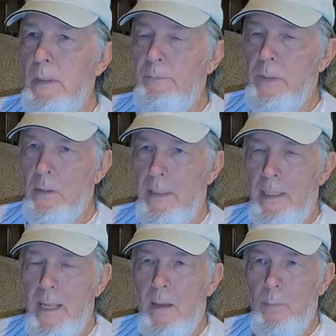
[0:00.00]
if you look at
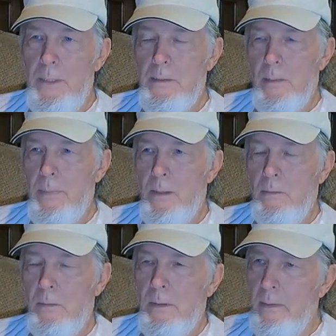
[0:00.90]
a Campisi
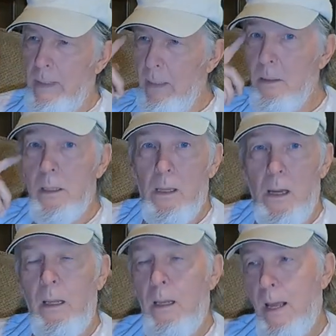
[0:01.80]
boat, they look a
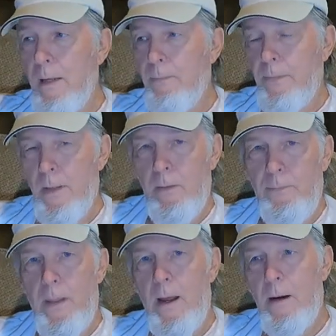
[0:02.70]
lot like a Fresnel
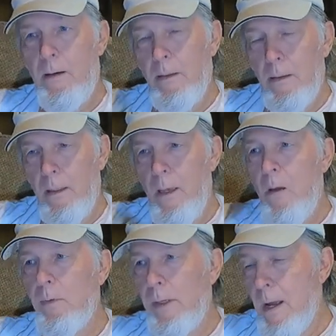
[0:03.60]
Flyer along the